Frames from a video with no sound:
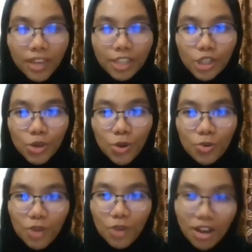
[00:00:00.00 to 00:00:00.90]
so
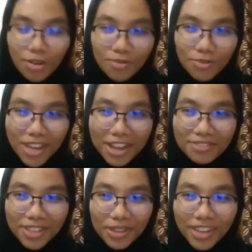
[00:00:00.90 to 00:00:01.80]
we have
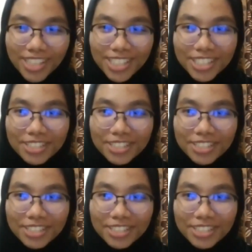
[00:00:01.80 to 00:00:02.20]
a question